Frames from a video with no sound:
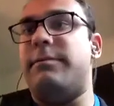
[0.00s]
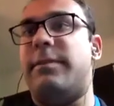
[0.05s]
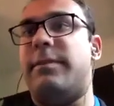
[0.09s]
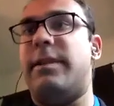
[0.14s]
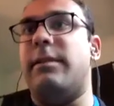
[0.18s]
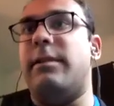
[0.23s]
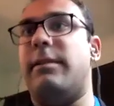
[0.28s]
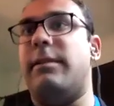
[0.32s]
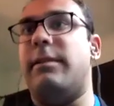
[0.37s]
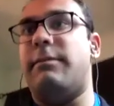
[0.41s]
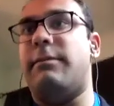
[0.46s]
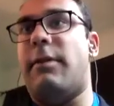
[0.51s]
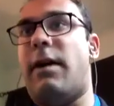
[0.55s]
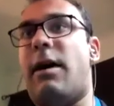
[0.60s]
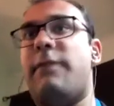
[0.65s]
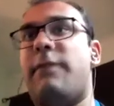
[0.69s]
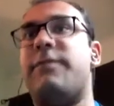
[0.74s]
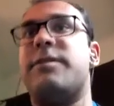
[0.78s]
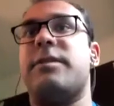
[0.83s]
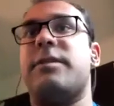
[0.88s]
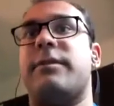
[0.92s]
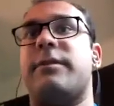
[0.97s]
The
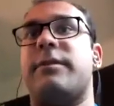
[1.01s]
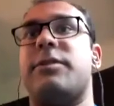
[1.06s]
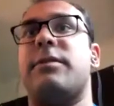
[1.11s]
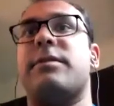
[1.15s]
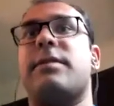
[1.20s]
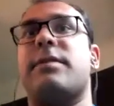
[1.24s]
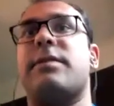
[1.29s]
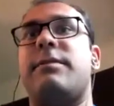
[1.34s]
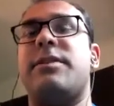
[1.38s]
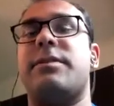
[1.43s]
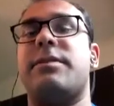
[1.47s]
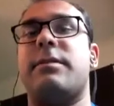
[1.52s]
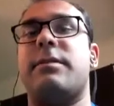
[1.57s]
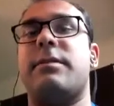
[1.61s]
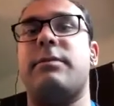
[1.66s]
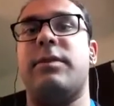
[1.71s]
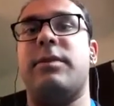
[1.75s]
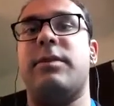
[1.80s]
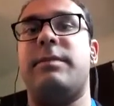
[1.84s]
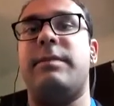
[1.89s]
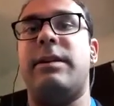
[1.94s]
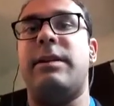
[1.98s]
Office of Insurance Commissioner
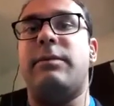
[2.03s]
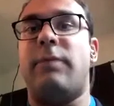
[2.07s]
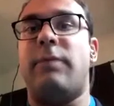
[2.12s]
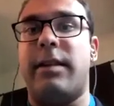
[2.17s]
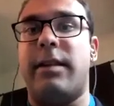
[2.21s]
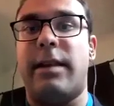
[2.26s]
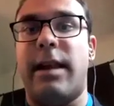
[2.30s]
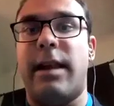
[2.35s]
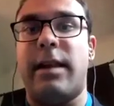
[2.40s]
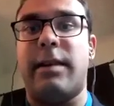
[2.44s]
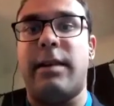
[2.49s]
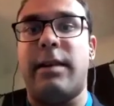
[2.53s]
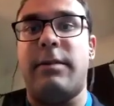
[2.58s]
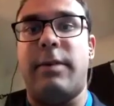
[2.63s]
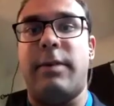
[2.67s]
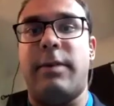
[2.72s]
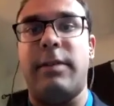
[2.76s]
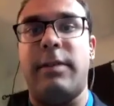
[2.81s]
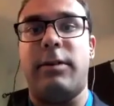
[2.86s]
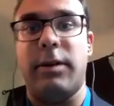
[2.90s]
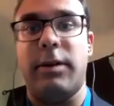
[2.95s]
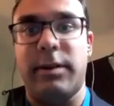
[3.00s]
would be run like a
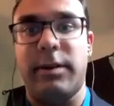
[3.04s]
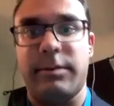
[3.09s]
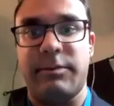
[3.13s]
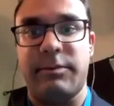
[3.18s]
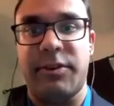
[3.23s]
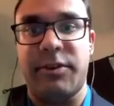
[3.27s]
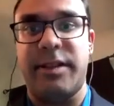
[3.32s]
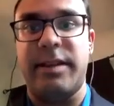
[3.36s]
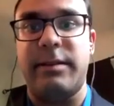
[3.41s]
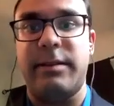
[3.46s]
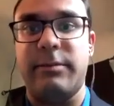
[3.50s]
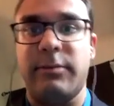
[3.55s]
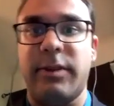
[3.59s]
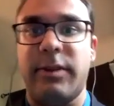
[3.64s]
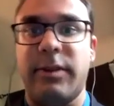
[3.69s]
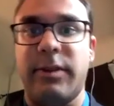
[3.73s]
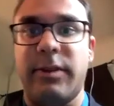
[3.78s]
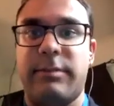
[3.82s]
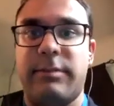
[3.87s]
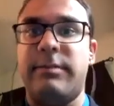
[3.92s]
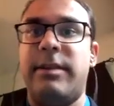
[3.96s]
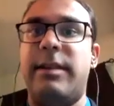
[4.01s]
well-oiled machine with
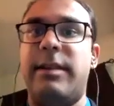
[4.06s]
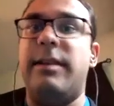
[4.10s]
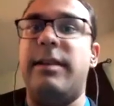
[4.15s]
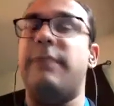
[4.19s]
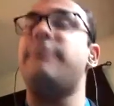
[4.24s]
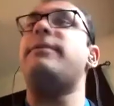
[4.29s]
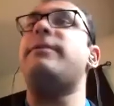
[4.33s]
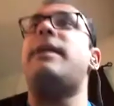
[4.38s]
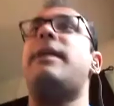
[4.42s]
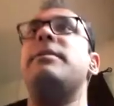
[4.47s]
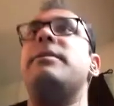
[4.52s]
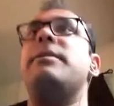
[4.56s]
me if I'm